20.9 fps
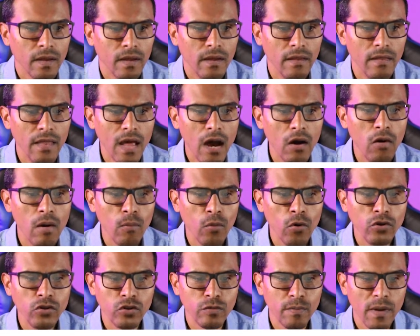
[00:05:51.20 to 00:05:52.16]
And now I'm
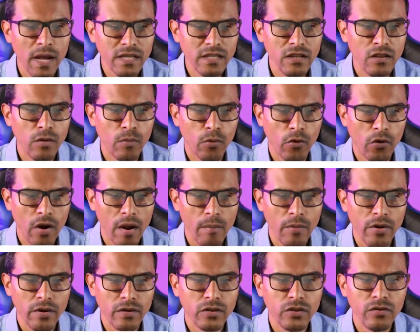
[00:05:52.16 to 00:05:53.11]
going to pass in the
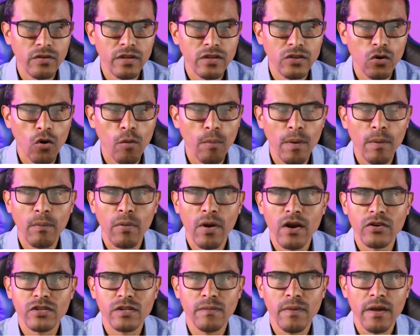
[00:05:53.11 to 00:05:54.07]
parameter to this open
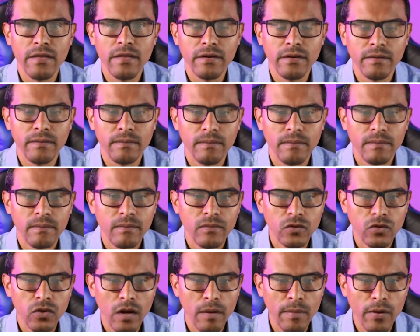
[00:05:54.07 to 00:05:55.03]
browser method.
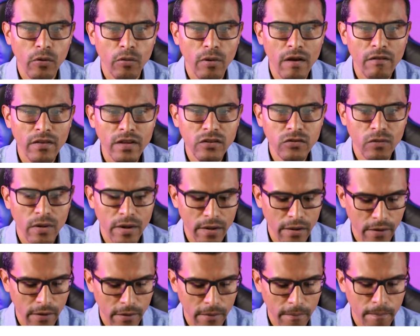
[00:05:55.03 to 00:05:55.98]
So let me grab this right
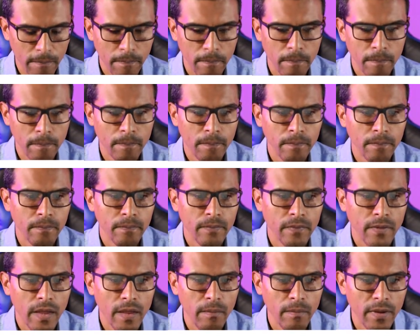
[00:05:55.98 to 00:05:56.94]
here
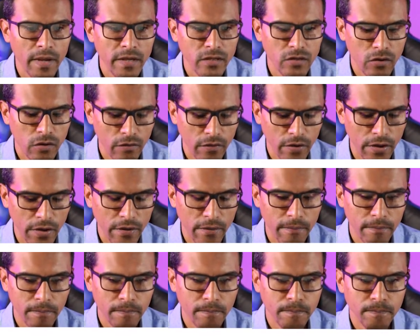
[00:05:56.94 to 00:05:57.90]
and paste it over here.
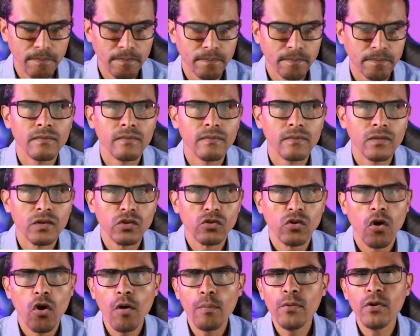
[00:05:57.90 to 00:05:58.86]
So
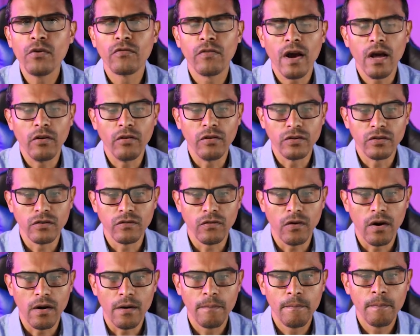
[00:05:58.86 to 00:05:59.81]
I hope you're following so
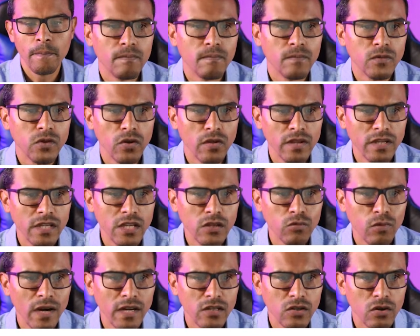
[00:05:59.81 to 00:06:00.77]
far. So this
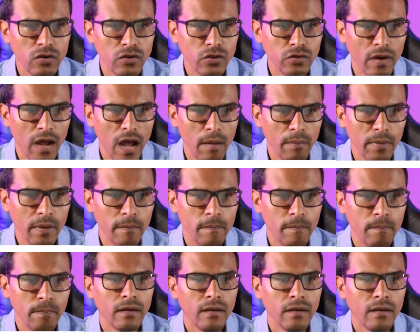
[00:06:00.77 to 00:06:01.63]
is what is going to happen.